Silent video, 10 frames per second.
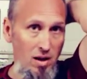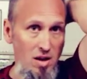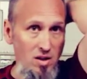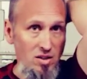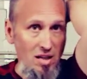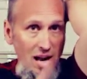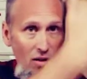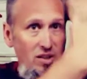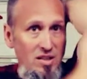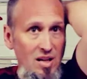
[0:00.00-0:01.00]
So now
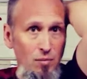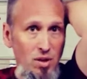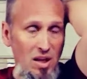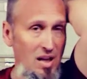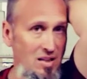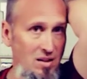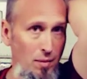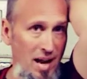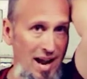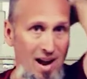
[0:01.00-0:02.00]
the same thing hits on
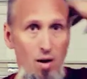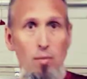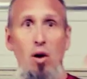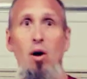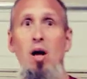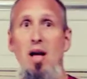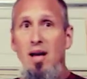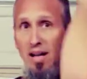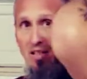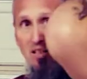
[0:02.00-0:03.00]
my elbow
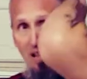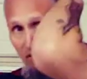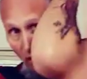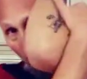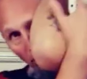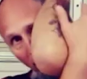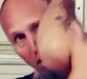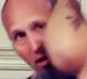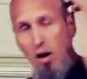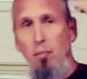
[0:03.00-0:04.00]
instead of on my
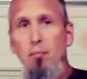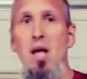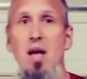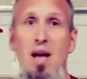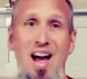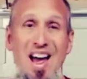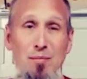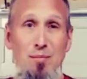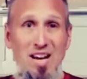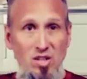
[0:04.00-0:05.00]
arm, and
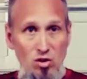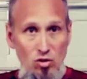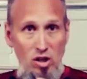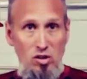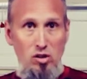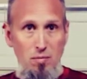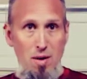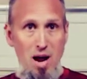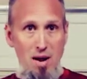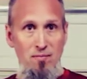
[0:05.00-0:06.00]
my structure,
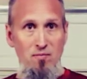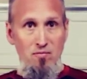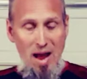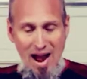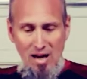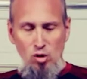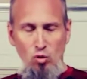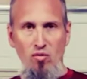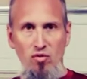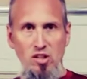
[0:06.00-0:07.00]
my
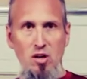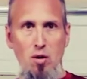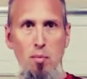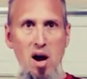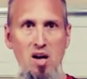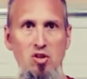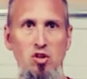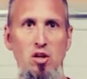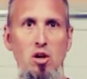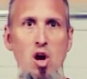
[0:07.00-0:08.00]
actual physical
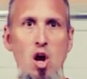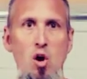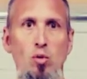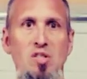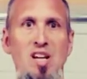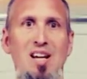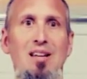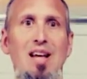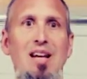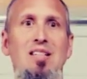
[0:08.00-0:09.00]
posture will take
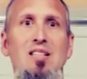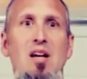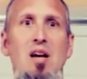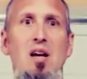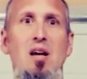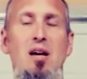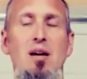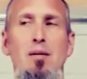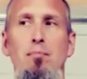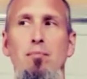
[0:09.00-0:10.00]
less
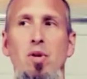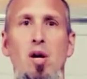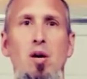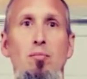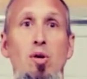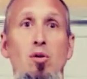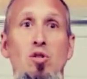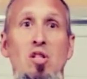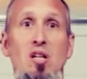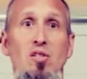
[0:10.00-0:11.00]

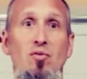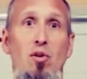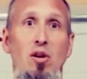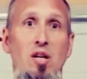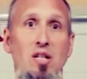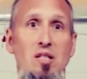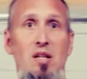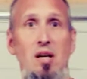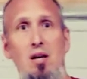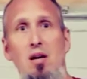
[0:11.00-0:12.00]
abuse as far as
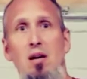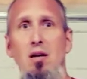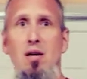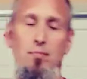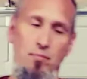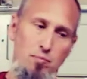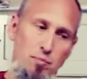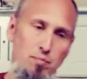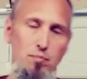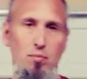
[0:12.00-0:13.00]

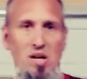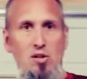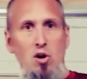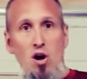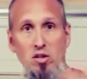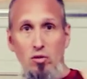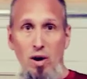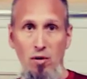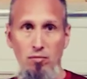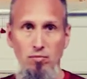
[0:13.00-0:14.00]
being tossed around.